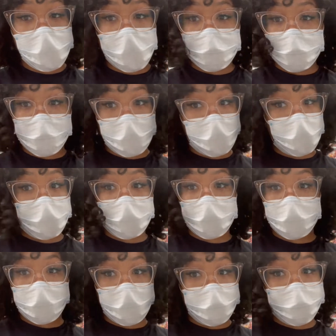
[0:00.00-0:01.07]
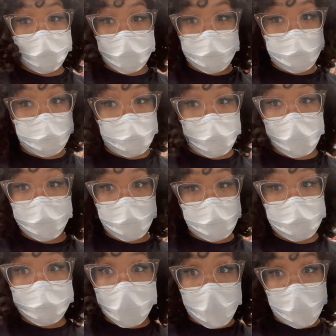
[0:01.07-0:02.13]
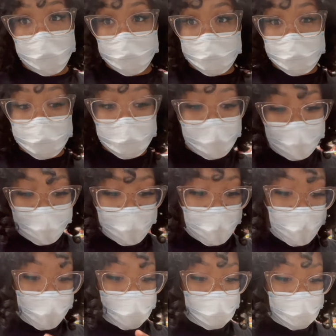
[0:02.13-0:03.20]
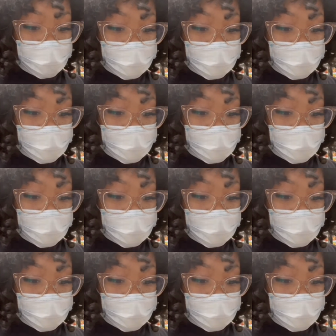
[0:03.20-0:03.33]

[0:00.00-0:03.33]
about to go with the cheap version of this pie crust. The